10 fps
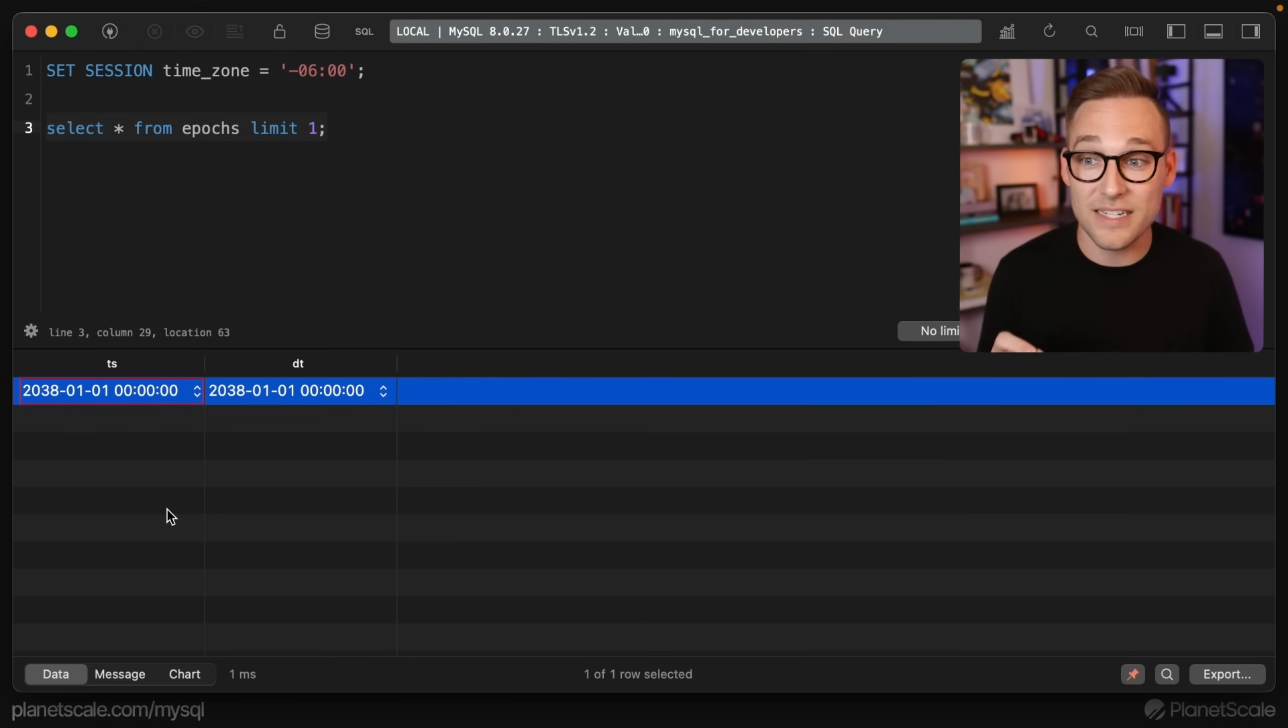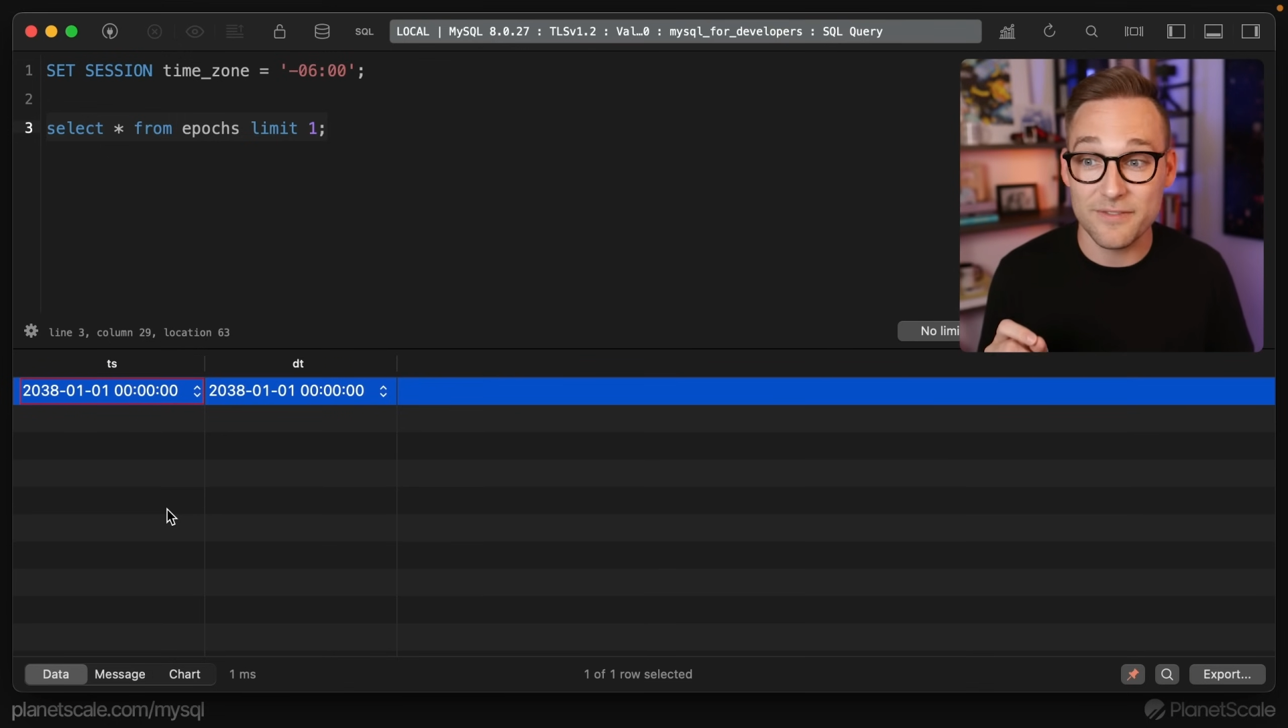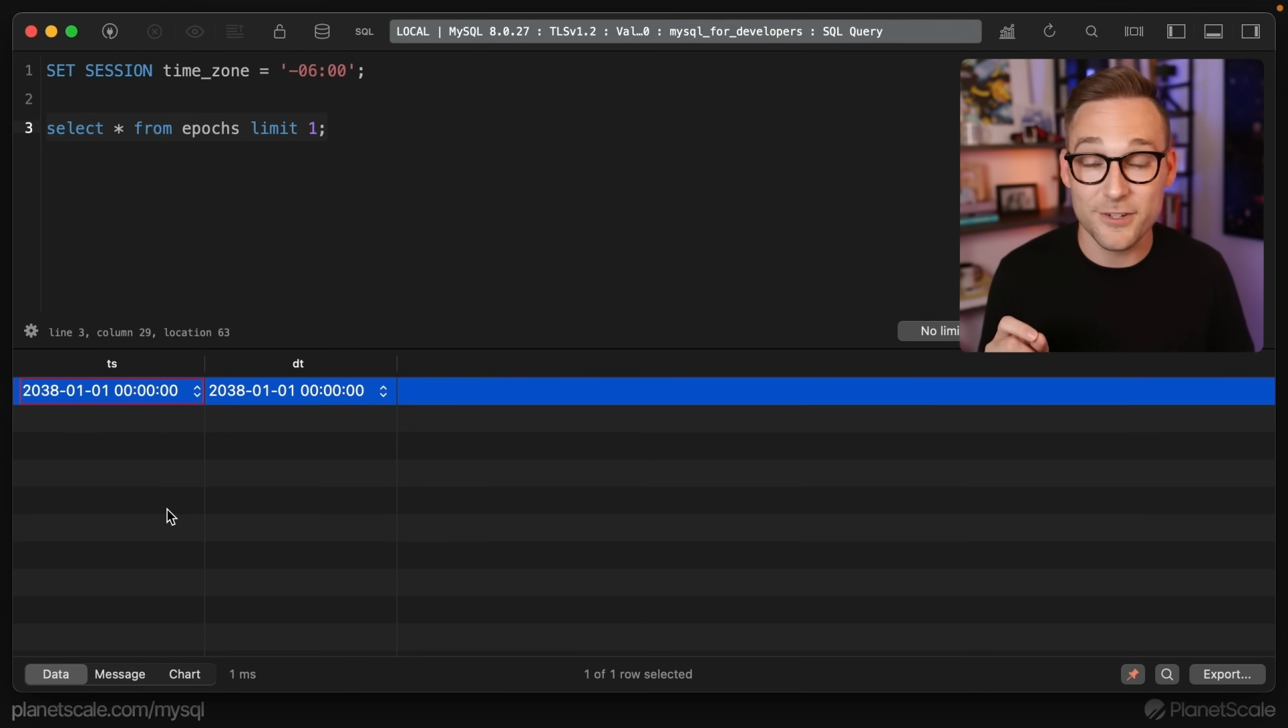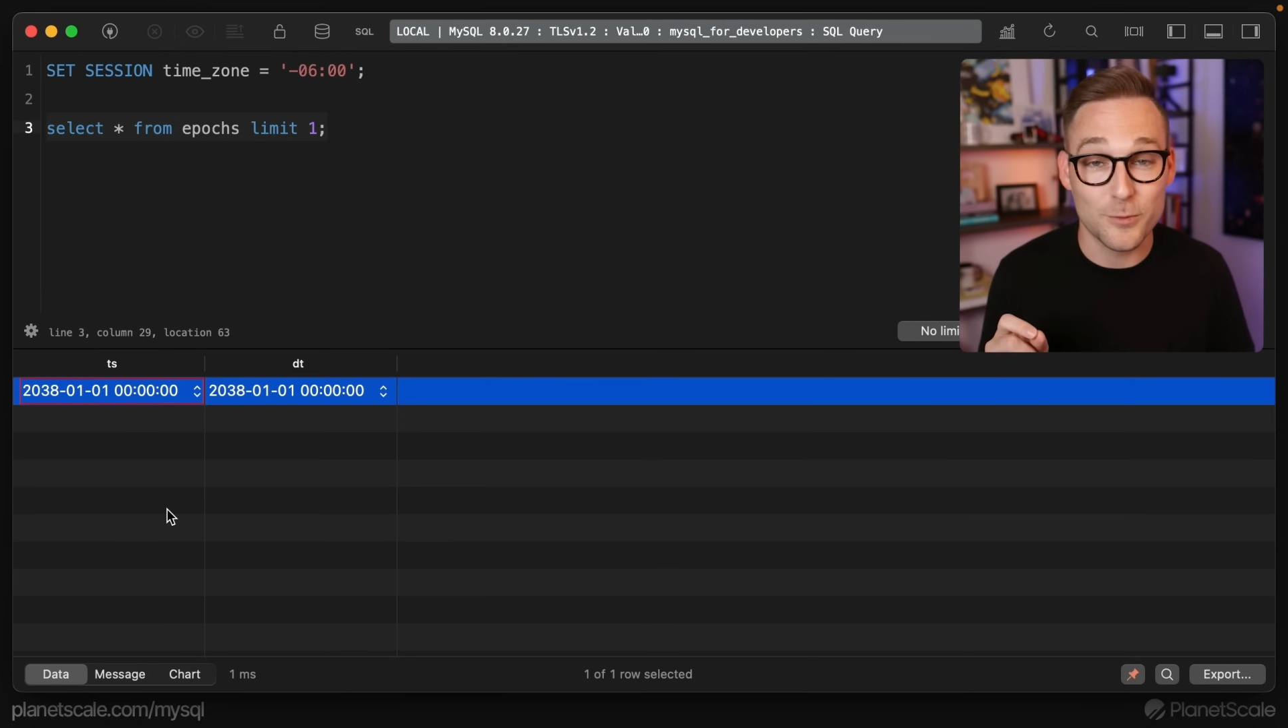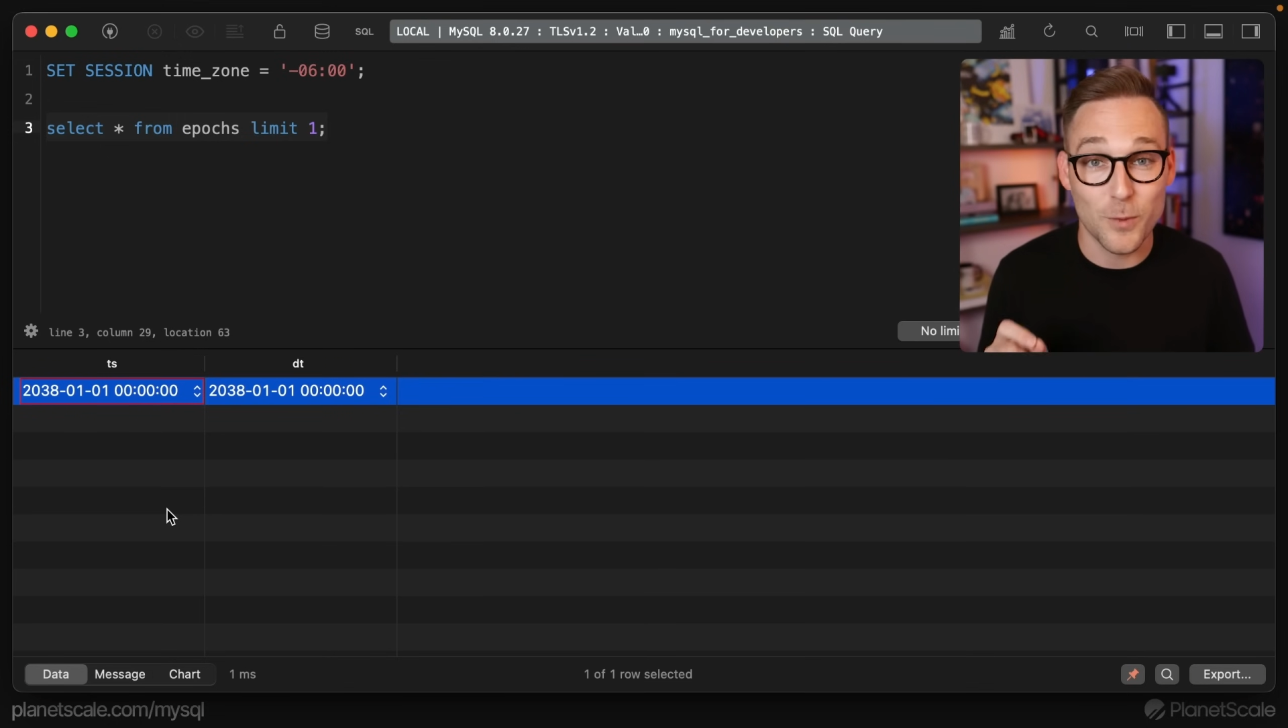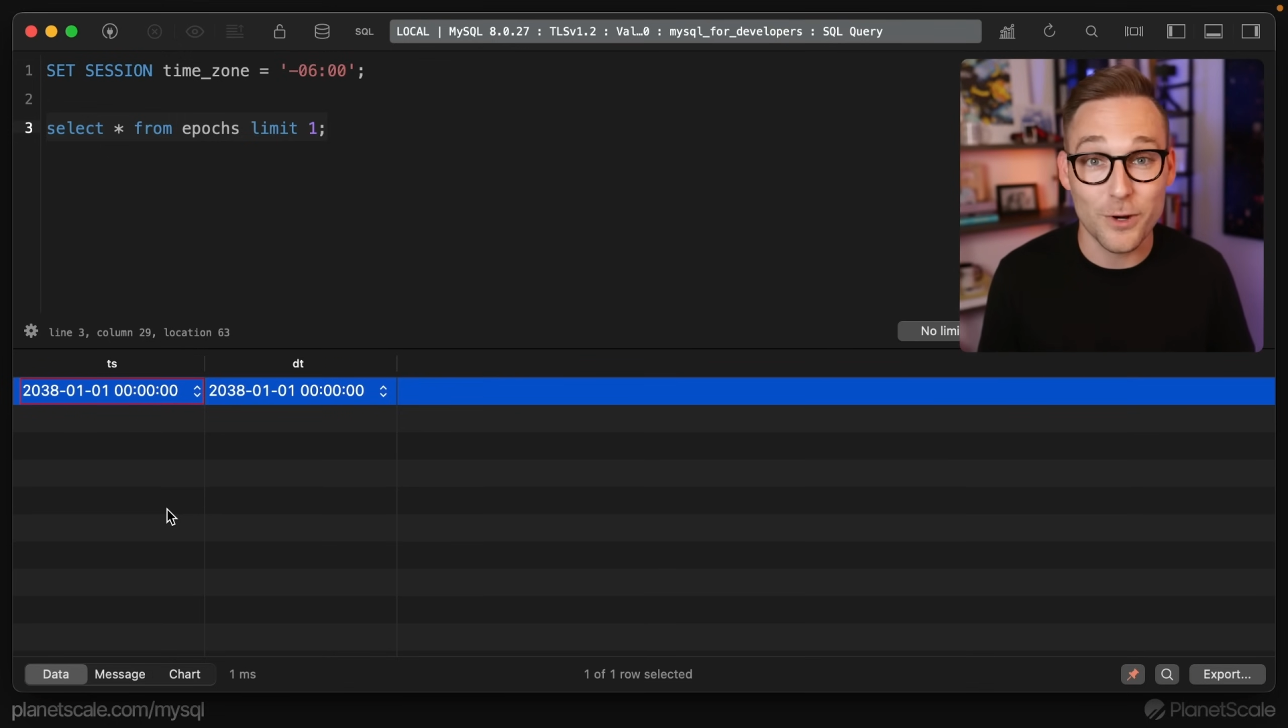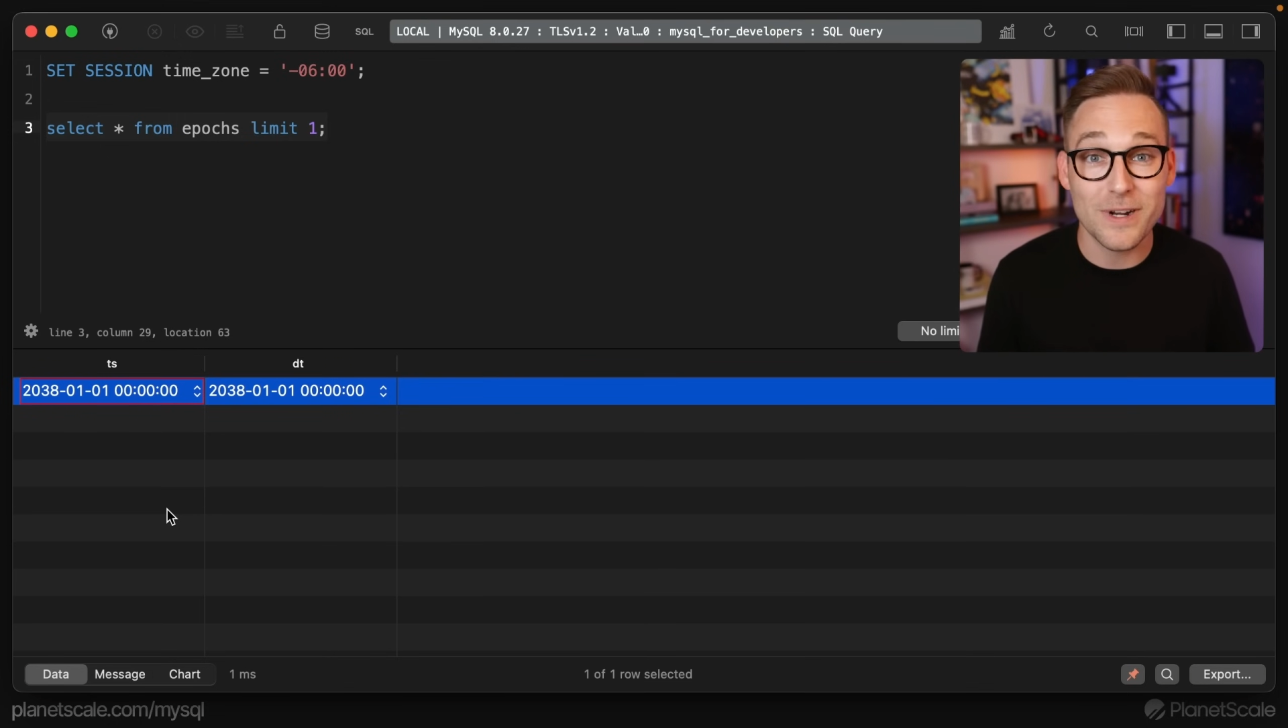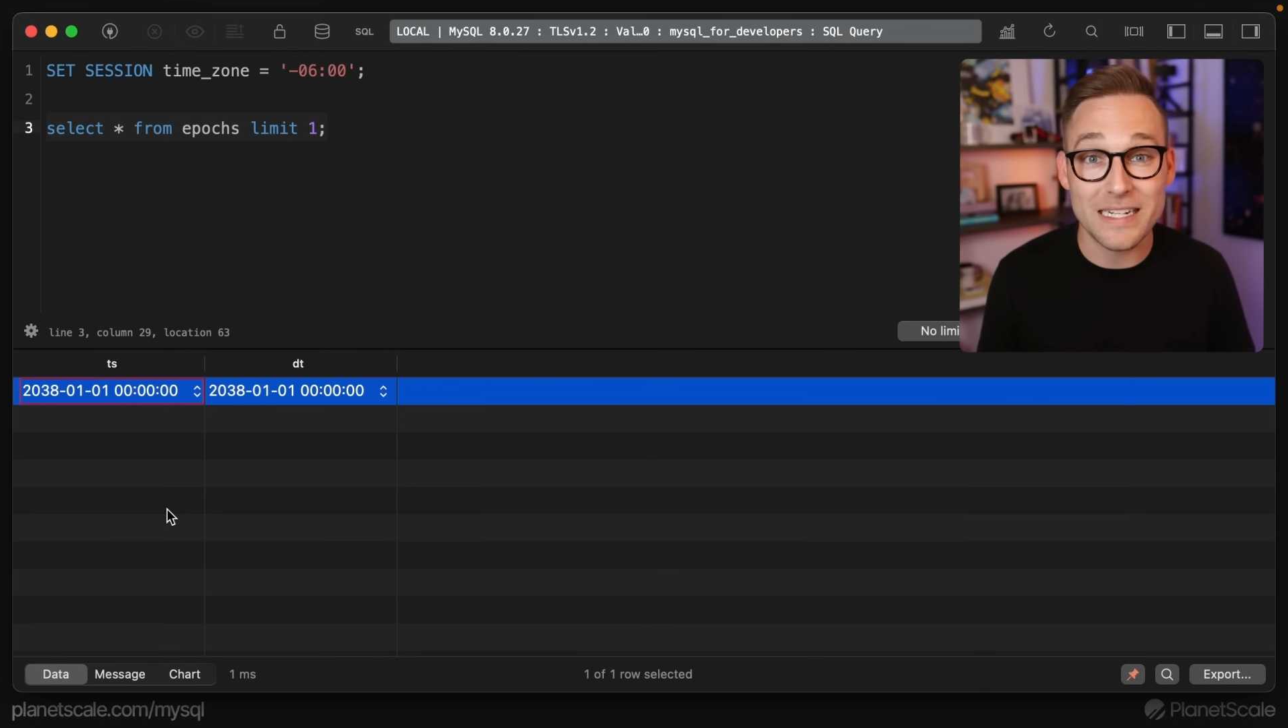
and if you weren't